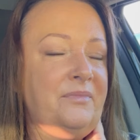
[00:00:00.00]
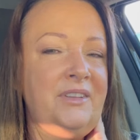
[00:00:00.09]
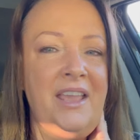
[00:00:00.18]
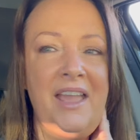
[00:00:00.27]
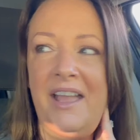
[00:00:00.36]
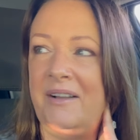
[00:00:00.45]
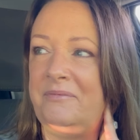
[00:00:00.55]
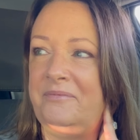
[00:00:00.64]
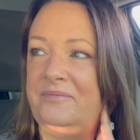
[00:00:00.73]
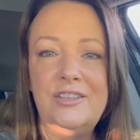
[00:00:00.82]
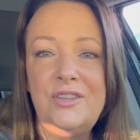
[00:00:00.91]
yeah.
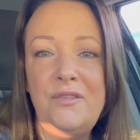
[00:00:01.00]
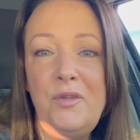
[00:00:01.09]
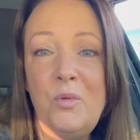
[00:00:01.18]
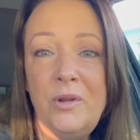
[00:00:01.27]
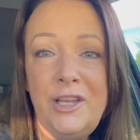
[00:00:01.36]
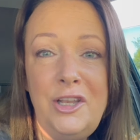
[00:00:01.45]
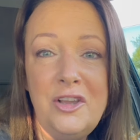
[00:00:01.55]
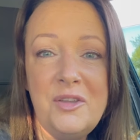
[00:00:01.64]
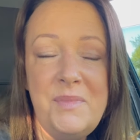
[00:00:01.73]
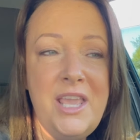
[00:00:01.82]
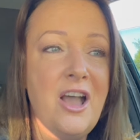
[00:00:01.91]
So if you want to
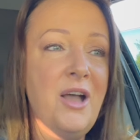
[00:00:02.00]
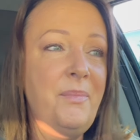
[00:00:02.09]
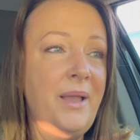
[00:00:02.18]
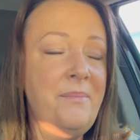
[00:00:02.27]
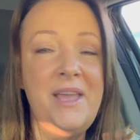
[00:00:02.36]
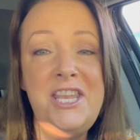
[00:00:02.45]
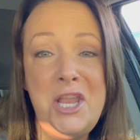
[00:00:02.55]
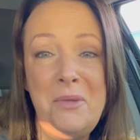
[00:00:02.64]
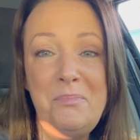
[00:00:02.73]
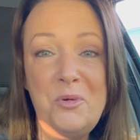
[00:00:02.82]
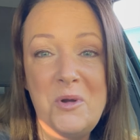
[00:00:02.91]
look me up, I'm at
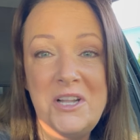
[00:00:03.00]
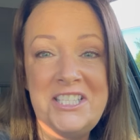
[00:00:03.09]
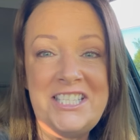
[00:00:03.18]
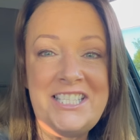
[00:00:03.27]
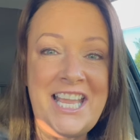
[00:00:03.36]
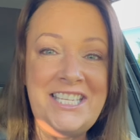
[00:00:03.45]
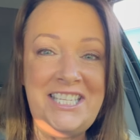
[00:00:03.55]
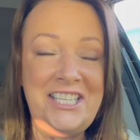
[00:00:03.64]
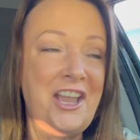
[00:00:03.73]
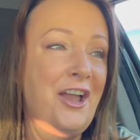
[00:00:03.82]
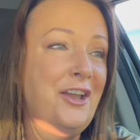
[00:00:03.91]
#1 Sandy
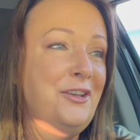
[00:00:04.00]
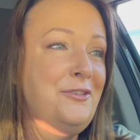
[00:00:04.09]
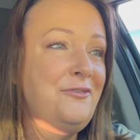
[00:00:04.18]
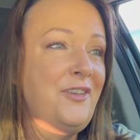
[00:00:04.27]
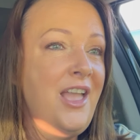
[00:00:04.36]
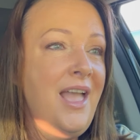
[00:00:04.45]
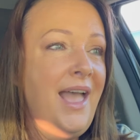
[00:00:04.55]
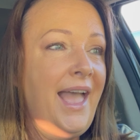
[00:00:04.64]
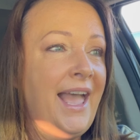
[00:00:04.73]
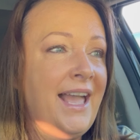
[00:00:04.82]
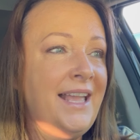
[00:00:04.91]
Cove,
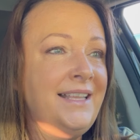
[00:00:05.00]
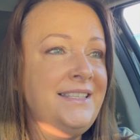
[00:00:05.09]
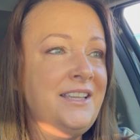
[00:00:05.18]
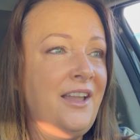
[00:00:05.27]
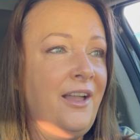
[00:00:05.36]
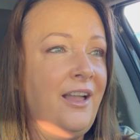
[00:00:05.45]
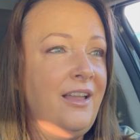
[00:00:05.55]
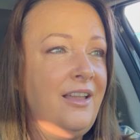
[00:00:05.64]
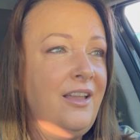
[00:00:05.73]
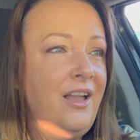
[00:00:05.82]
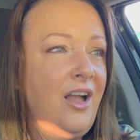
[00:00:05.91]
and
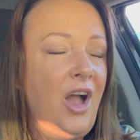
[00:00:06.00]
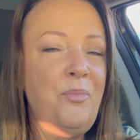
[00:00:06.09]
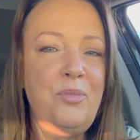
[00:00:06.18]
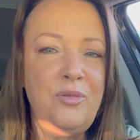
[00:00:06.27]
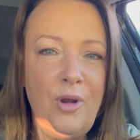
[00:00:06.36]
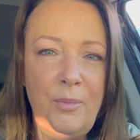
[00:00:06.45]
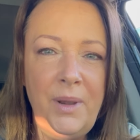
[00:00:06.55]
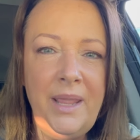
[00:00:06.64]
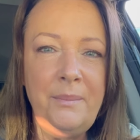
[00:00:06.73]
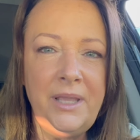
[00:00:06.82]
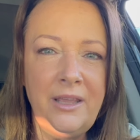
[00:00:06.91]
I
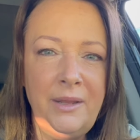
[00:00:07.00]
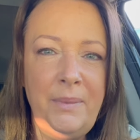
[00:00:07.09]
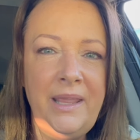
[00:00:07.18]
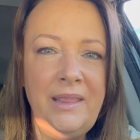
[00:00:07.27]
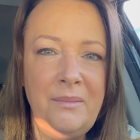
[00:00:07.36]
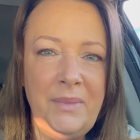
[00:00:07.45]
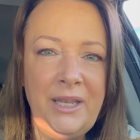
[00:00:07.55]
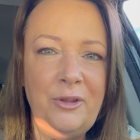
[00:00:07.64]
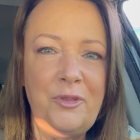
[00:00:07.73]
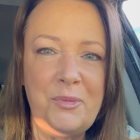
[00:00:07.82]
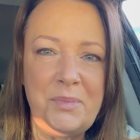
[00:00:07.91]
probably am going to be in the
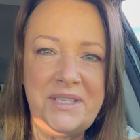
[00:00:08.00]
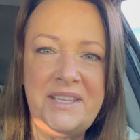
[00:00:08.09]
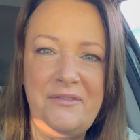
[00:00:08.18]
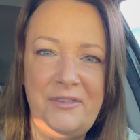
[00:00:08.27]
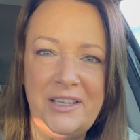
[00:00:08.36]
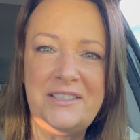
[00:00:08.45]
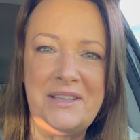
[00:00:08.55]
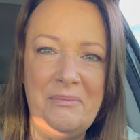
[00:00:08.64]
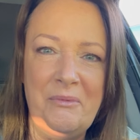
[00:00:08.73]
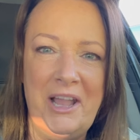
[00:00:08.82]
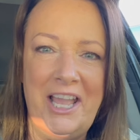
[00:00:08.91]
middle of the Pacific
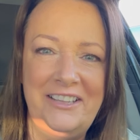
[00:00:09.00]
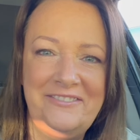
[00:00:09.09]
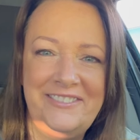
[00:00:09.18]
somewhere.